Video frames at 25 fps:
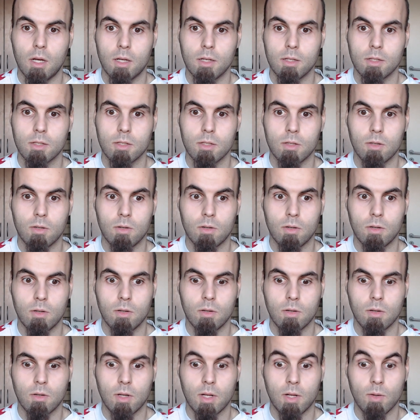
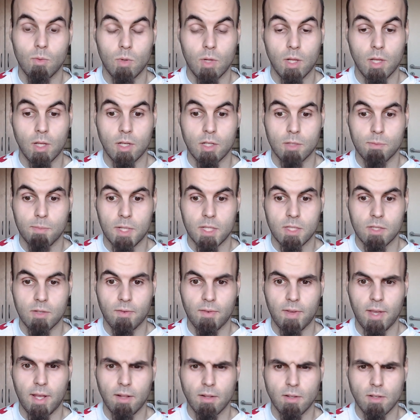So really expensive
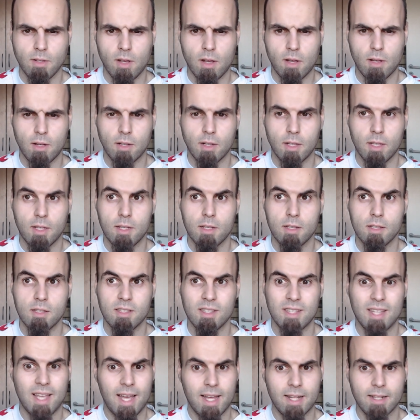cable on his
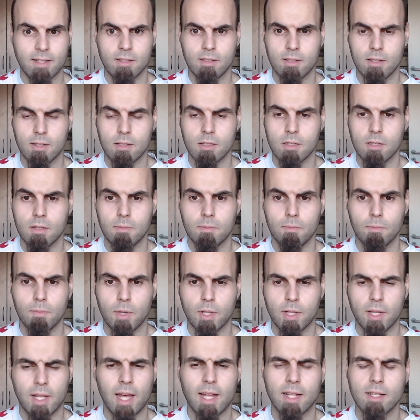NAT system,
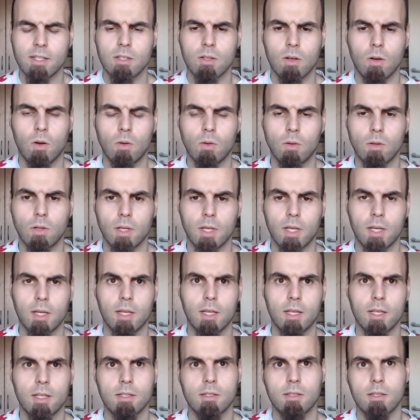but that's only
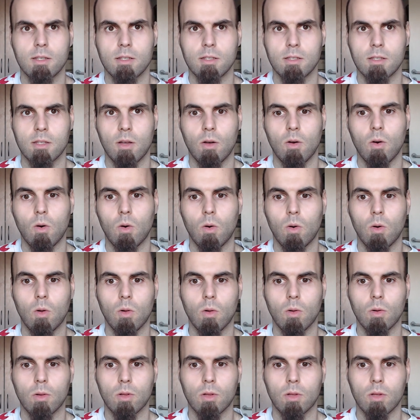his is an
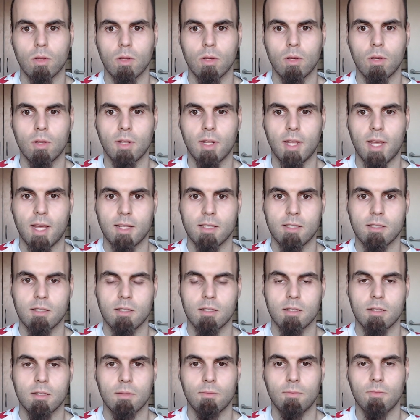old NAT
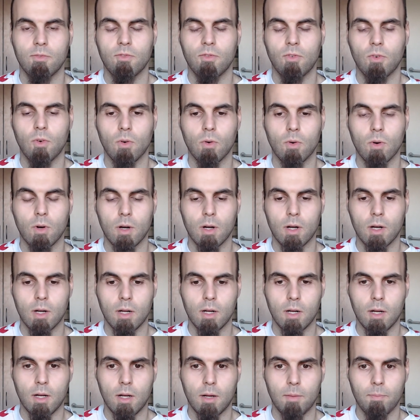system
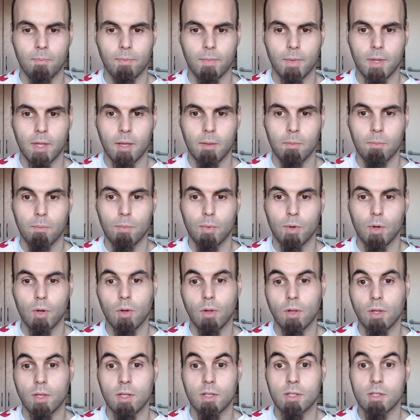for
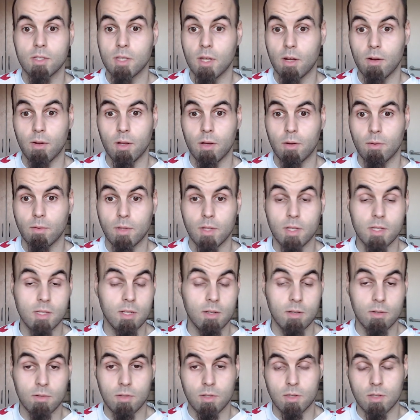purely stereo. This
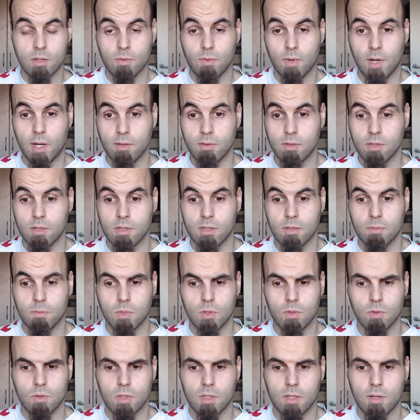here is a surround system,
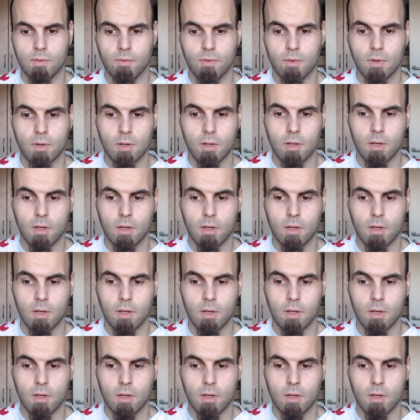so it's different.